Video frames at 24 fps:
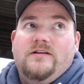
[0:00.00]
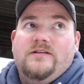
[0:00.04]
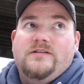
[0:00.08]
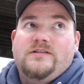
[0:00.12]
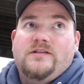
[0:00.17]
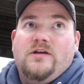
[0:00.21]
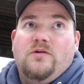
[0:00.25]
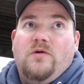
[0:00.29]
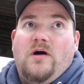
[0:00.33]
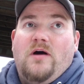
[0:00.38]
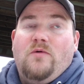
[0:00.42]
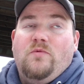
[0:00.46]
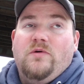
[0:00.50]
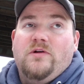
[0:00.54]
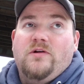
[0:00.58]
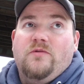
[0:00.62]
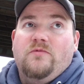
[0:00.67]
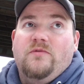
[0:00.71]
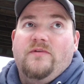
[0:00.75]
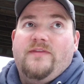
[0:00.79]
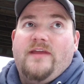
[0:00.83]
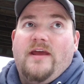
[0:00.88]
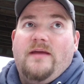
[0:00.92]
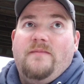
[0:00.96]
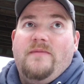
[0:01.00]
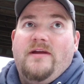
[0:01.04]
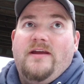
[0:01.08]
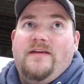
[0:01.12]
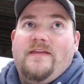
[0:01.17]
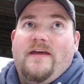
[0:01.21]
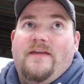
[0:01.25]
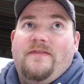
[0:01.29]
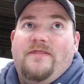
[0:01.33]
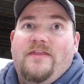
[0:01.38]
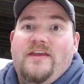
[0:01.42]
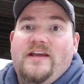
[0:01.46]
So I wonder what they mean
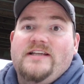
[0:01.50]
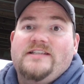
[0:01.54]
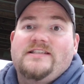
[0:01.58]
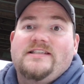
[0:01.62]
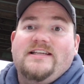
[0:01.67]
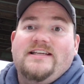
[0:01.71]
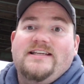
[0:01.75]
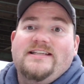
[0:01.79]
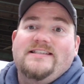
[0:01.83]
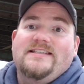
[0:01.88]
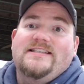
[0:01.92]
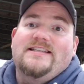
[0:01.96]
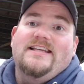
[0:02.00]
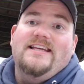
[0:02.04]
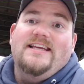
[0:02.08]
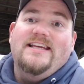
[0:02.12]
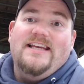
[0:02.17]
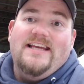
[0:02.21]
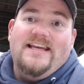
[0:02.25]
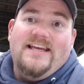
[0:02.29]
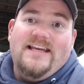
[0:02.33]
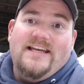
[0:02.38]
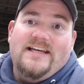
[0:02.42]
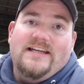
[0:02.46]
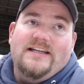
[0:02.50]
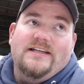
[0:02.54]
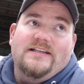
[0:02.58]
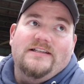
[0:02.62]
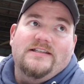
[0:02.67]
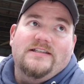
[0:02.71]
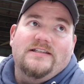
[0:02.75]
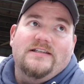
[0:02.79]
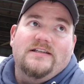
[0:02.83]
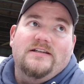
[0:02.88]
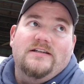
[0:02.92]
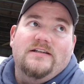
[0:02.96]
that this is the
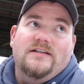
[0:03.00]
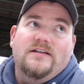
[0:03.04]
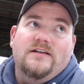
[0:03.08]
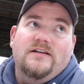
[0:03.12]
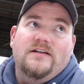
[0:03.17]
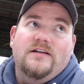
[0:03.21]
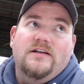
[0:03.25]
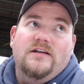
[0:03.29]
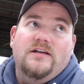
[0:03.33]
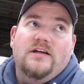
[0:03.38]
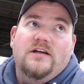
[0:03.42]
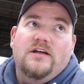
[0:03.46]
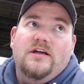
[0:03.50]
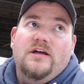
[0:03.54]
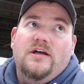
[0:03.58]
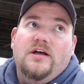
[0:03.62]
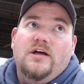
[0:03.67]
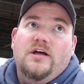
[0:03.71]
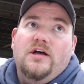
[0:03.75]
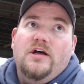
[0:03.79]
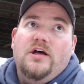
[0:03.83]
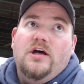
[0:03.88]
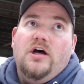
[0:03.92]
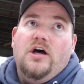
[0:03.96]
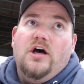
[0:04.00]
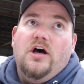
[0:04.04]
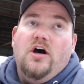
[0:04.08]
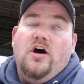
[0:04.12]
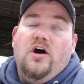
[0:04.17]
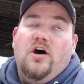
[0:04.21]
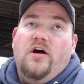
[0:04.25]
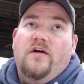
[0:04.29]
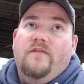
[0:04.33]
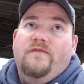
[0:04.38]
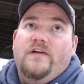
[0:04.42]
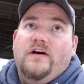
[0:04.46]
end
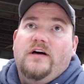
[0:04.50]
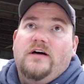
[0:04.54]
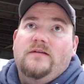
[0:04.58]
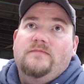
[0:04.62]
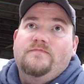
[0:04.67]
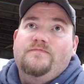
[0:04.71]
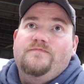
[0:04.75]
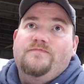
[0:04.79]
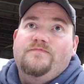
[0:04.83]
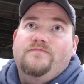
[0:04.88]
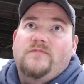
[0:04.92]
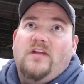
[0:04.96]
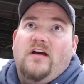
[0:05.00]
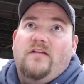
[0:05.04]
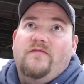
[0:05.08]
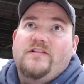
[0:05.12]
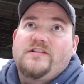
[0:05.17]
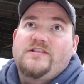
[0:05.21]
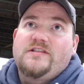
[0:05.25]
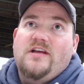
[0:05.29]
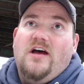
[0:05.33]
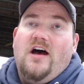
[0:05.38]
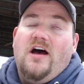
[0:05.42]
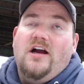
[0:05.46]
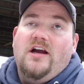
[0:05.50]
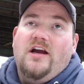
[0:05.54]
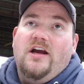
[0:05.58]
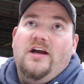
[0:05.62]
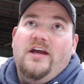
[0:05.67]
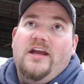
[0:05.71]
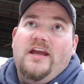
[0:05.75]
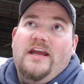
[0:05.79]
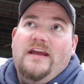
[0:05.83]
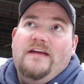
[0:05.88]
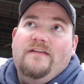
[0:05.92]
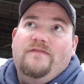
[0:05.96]
of the saga,
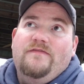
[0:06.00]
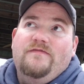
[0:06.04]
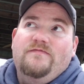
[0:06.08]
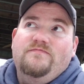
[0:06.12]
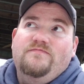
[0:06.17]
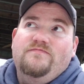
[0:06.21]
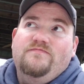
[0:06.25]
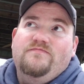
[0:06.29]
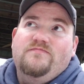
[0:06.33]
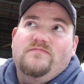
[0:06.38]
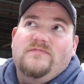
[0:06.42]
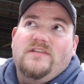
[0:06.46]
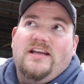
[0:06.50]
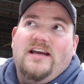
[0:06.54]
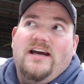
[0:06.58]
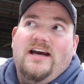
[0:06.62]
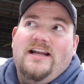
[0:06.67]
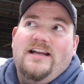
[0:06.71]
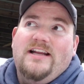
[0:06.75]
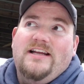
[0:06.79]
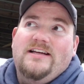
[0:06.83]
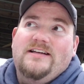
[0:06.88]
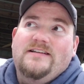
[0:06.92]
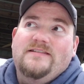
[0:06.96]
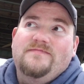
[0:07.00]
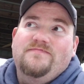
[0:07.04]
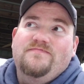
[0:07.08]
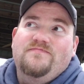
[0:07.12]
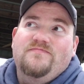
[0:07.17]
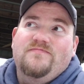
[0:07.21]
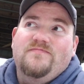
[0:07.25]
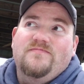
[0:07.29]
if kind of